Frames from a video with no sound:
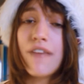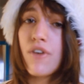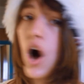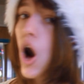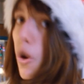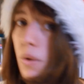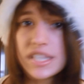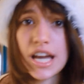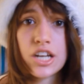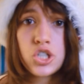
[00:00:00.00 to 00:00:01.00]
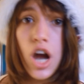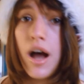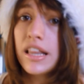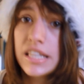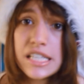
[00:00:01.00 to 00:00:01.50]
I've always had a
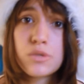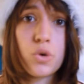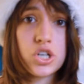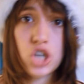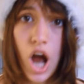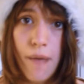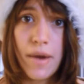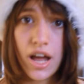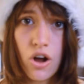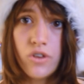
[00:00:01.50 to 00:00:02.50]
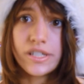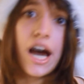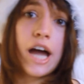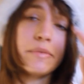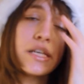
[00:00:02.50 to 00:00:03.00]
job, at least one job at all
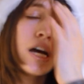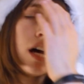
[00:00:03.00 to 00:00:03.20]
times.